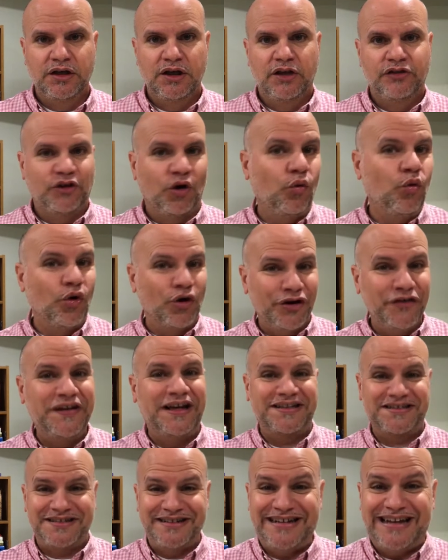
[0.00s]
The word
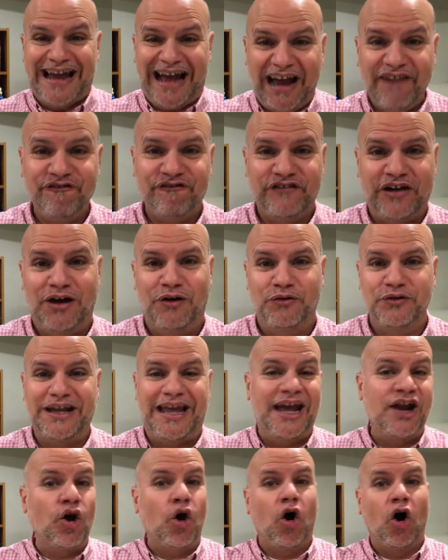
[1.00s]
that's not found
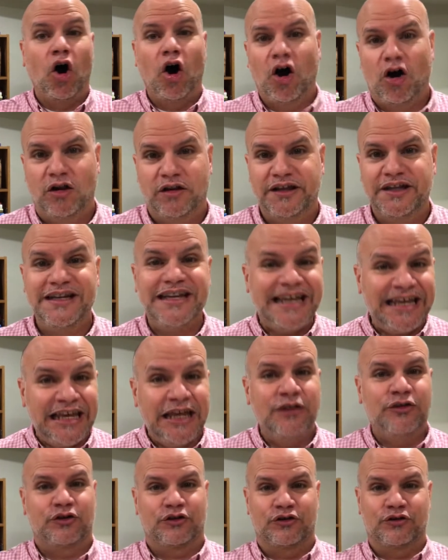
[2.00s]
at all in
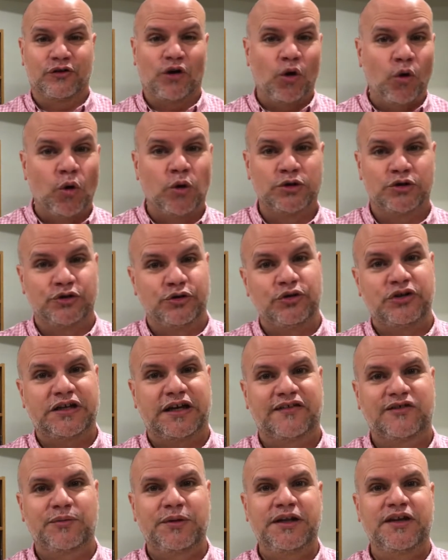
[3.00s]
either Old or New
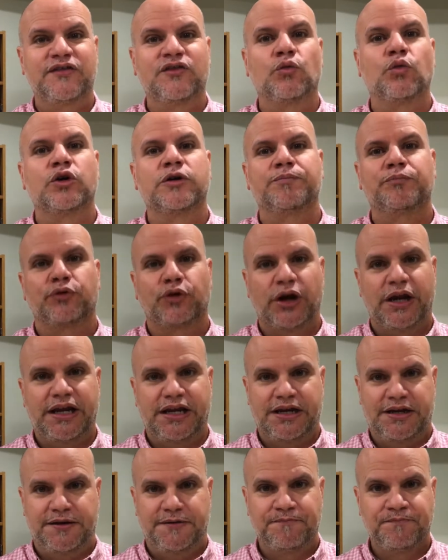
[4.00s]
Testament is the word
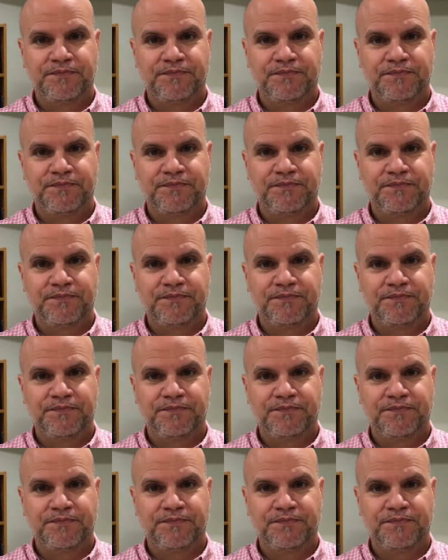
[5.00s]
brain.